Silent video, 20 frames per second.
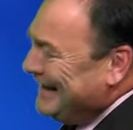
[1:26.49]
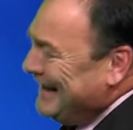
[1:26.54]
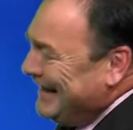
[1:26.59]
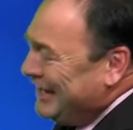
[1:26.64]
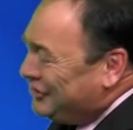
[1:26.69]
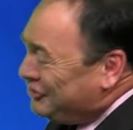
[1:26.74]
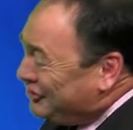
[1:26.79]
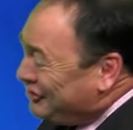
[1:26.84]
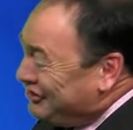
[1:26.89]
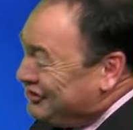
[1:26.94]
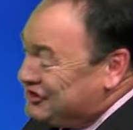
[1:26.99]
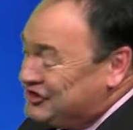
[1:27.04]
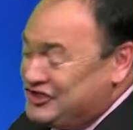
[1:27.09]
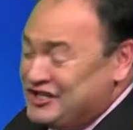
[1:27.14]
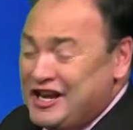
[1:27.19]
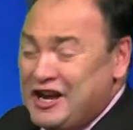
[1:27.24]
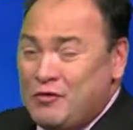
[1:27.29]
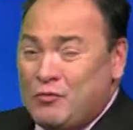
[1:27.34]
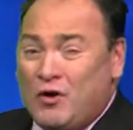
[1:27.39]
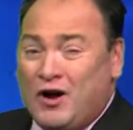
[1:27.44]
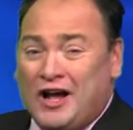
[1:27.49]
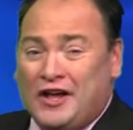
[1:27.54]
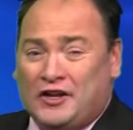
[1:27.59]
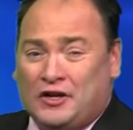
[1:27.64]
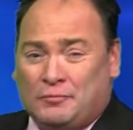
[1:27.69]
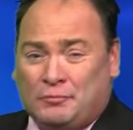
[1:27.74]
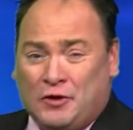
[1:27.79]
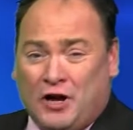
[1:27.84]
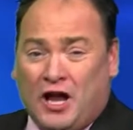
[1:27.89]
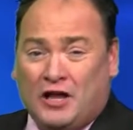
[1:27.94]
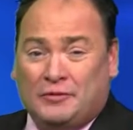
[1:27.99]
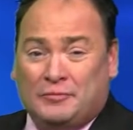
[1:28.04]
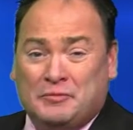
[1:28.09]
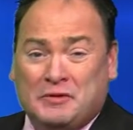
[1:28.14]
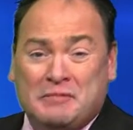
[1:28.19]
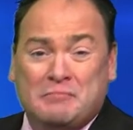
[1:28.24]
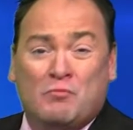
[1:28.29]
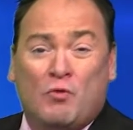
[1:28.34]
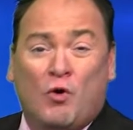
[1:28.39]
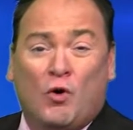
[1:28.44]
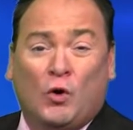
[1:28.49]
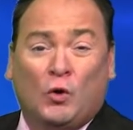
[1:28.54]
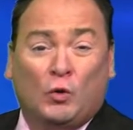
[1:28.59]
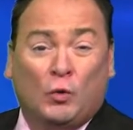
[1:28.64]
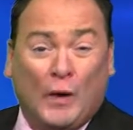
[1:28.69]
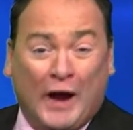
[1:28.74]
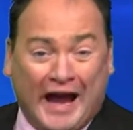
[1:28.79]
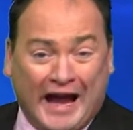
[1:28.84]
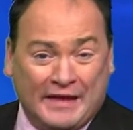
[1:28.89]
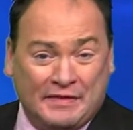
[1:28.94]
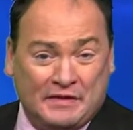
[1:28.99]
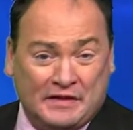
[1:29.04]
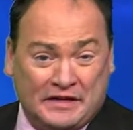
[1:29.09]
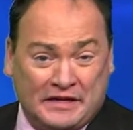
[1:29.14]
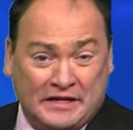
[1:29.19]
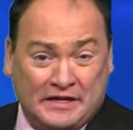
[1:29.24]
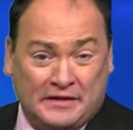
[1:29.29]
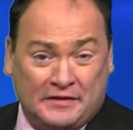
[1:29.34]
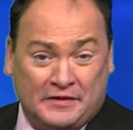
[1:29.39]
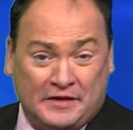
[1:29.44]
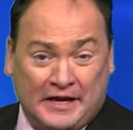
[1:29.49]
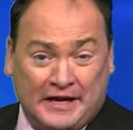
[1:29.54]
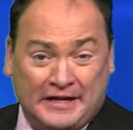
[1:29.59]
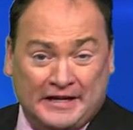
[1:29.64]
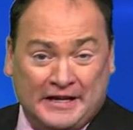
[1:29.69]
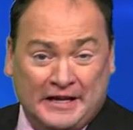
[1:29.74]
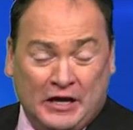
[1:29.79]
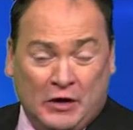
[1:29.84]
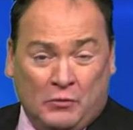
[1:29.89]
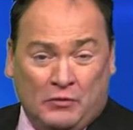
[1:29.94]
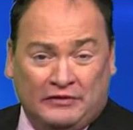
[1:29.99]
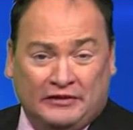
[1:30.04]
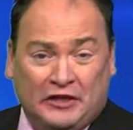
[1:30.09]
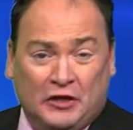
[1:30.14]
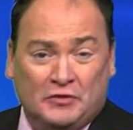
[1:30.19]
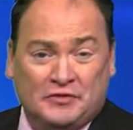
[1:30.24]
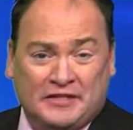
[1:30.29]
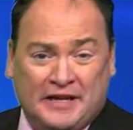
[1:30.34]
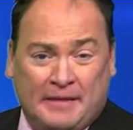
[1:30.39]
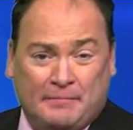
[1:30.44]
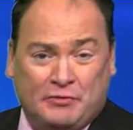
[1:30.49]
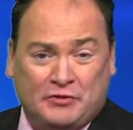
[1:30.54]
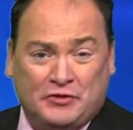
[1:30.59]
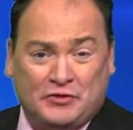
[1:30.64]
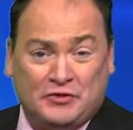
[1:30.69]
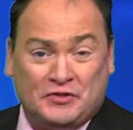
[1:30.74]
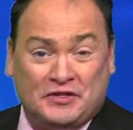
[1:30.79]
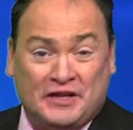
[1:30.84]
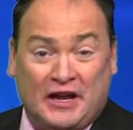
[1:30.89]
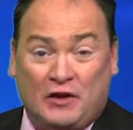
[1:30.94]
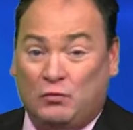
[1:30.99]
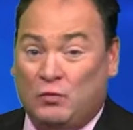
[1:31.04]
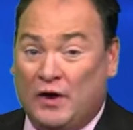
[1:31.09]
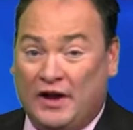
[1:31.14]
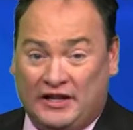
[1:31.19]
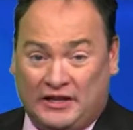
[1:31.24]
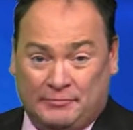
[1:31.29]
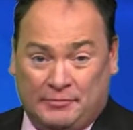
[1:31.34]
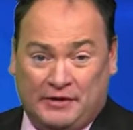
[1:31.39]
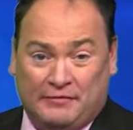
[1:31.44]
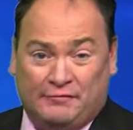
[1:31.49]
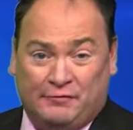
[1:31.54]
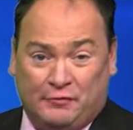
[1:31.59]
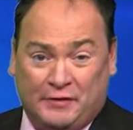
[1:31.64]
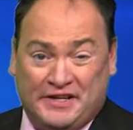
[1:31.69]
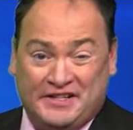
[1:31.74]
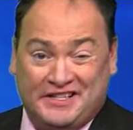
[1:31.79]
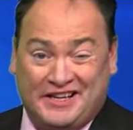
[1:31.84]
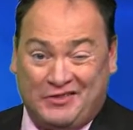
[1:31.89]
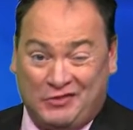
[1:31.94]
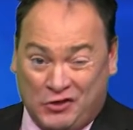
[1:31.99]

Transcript: And you can see, while it'll probably be more rain than anything, with low temperatures staying well above freezing.